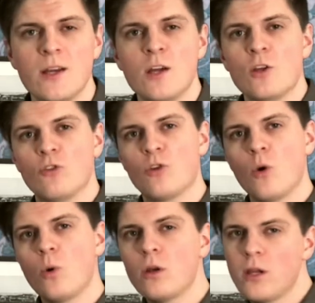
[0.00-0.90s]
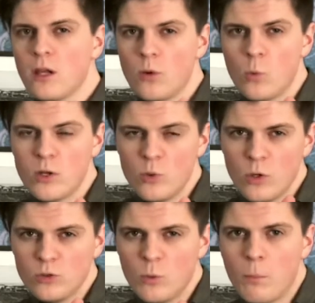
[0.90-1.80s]
So when you
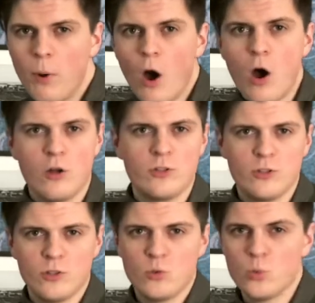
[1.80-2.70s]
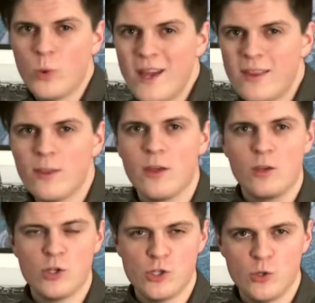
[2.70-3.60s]
want to bond with
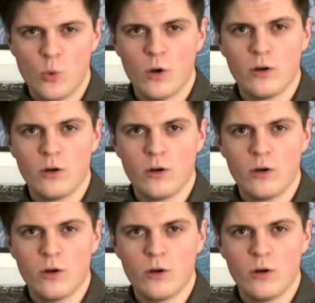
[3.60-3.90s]
your